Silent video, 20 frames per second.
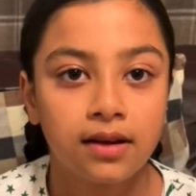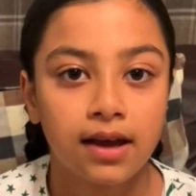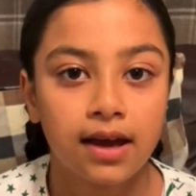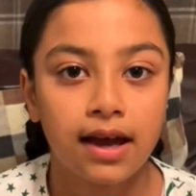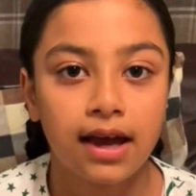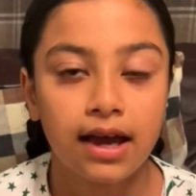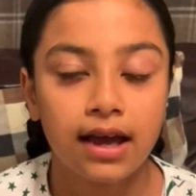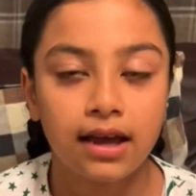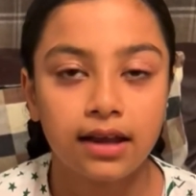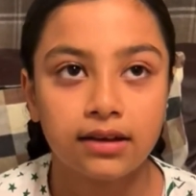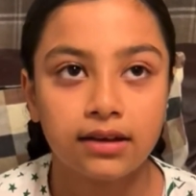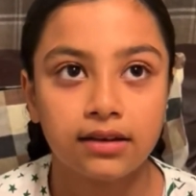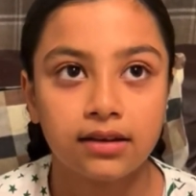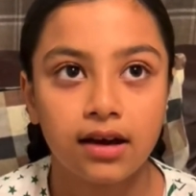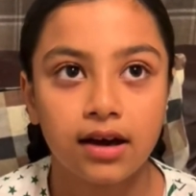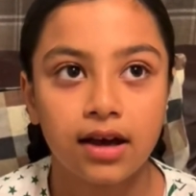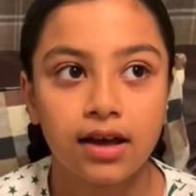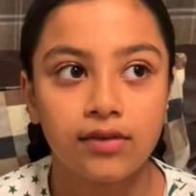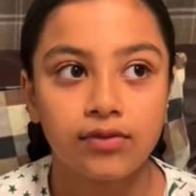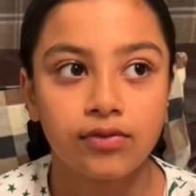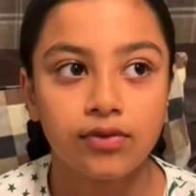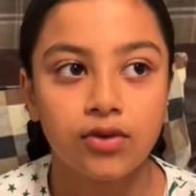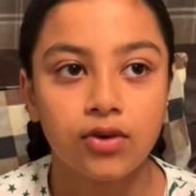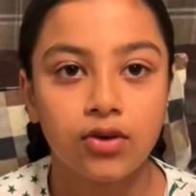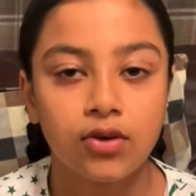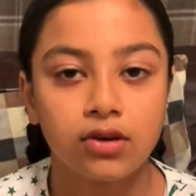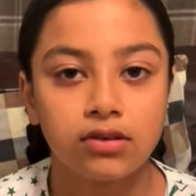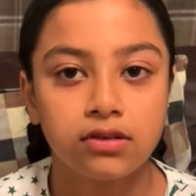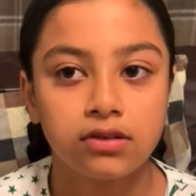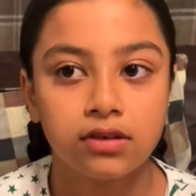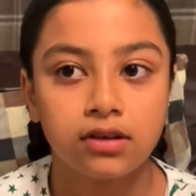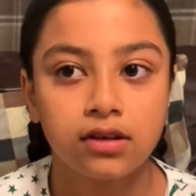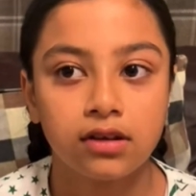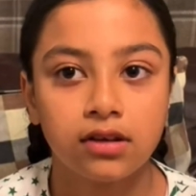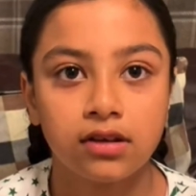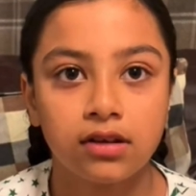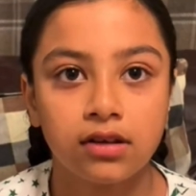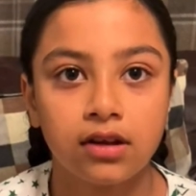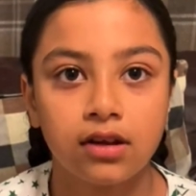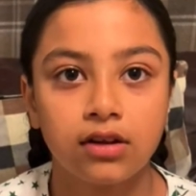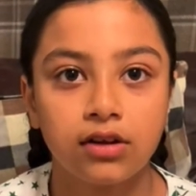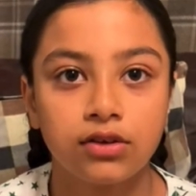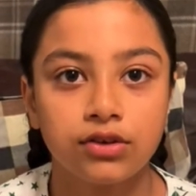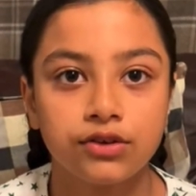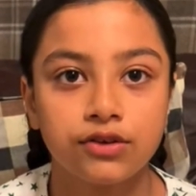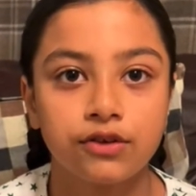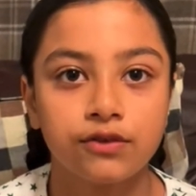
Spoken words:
and I've gotten a lot